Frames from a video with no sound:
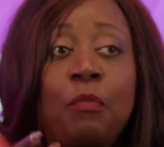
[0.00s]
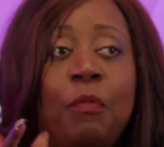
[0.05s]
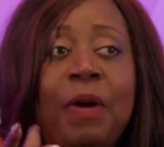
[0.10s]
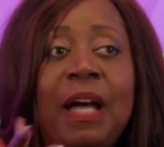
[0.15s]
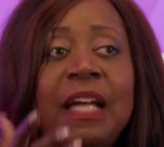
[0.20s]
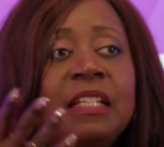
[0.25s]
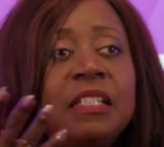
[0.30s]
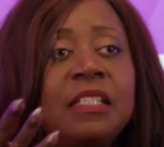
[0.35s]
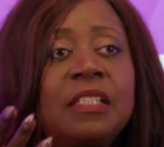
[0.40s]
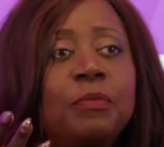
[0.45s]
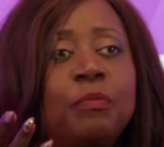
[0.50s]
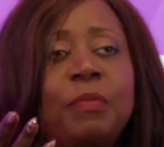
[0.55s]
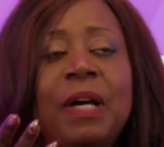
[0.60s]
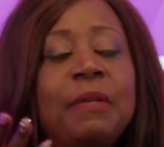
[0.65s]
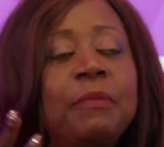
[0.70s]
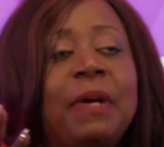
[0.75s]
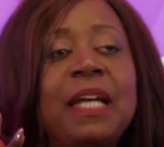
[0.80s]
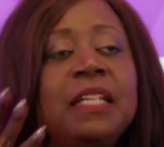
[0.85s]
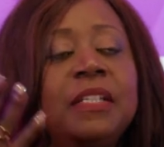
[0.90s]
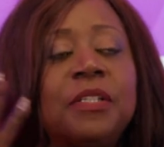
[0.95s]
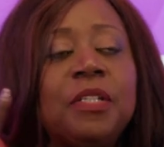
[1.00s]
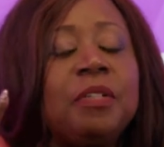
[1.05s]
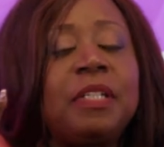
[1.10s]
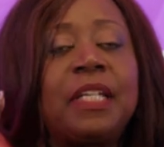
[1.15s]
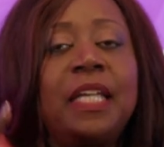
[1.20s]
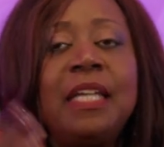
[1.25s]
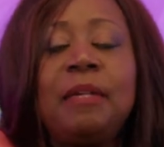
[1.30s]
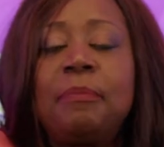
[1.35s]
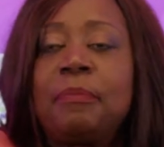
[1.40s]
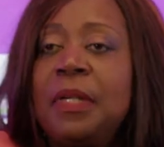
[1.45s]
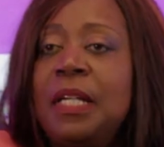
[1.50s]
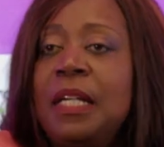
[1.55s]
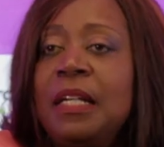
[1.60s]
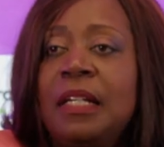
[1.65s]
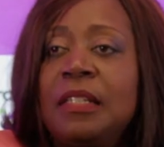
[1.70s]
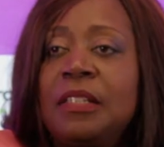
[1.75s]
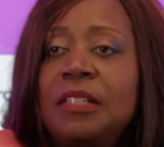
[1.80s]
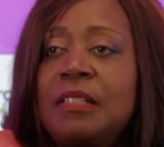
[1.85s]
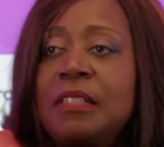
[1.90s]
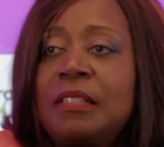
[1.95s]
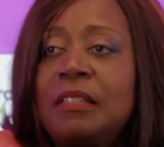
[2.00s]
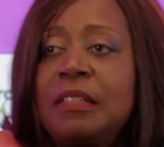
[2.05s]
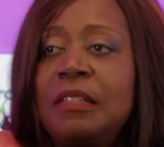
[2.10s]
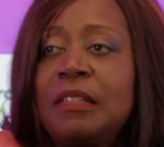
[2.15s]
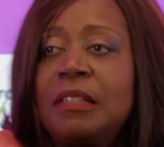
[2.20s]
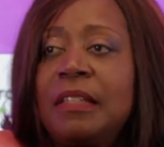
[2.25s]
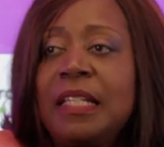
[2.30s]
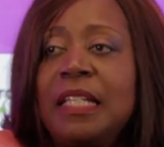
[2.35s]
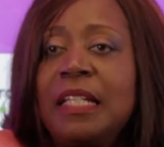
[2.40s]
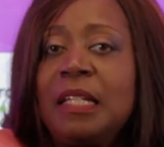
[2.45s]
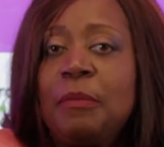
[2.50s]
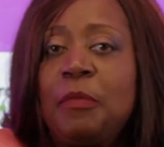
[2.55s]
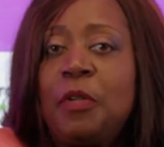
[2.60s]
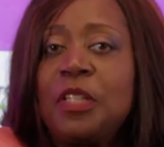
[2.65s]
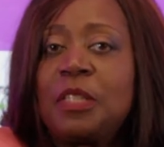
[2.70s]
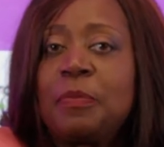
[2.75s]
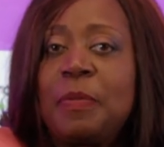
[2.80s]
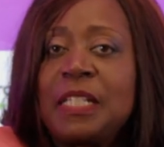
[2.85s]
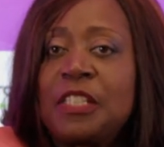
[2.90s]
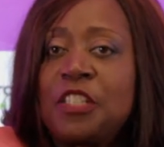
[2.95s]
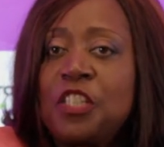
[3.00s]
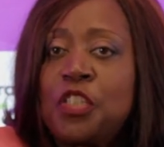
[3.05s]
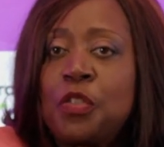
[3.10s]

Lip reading: why do you keep just thinking about this place?